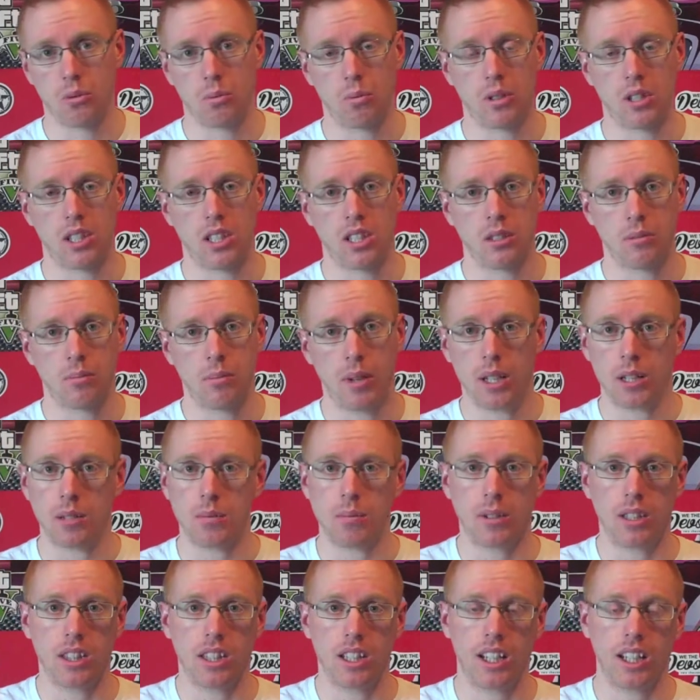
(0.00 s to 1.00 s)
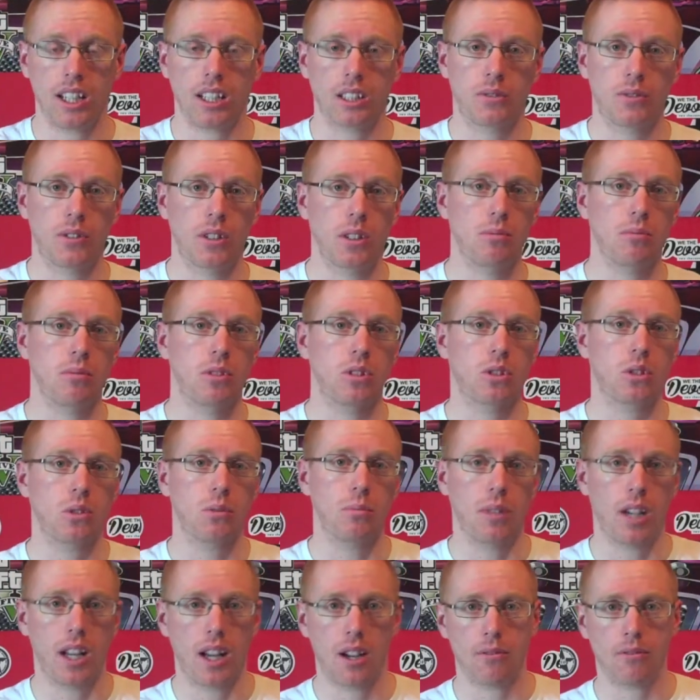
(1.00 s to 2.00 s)
which is meant to be the next film that's
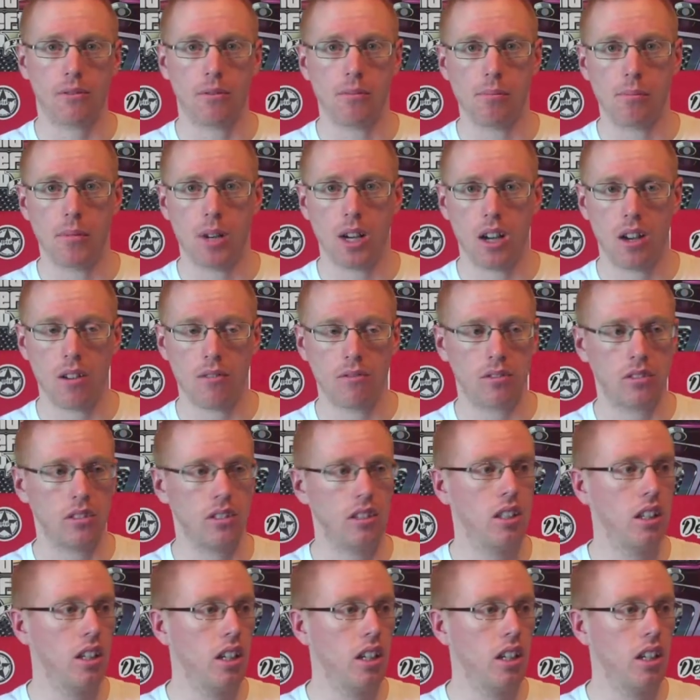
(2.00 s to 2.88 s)
coming out from Marvel.